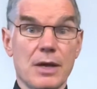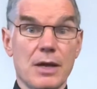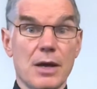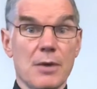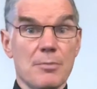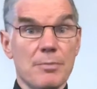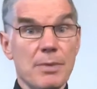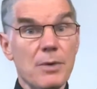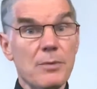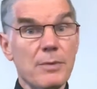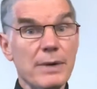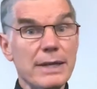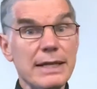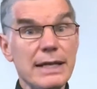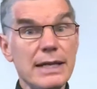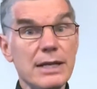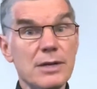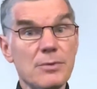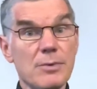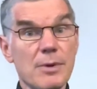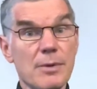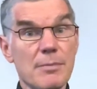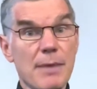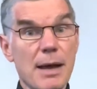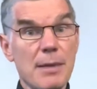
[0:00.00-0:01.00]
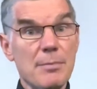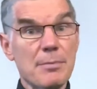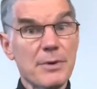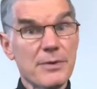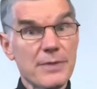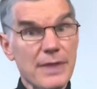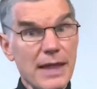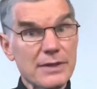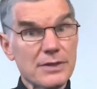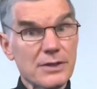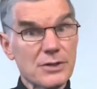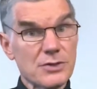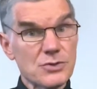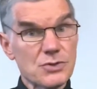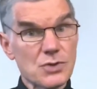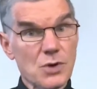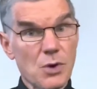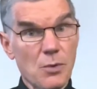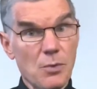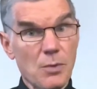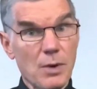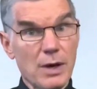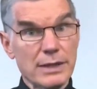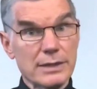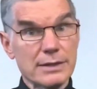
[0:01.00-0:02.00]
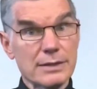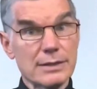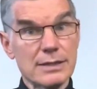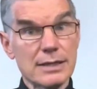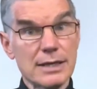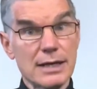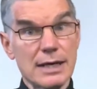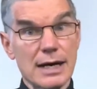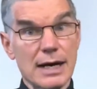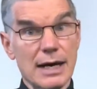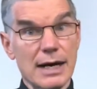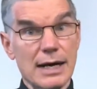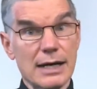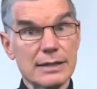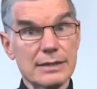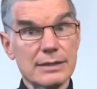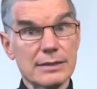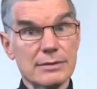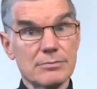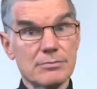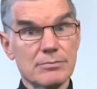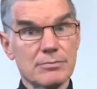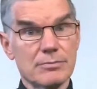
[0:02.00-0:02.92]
But we need to remember that there's one God.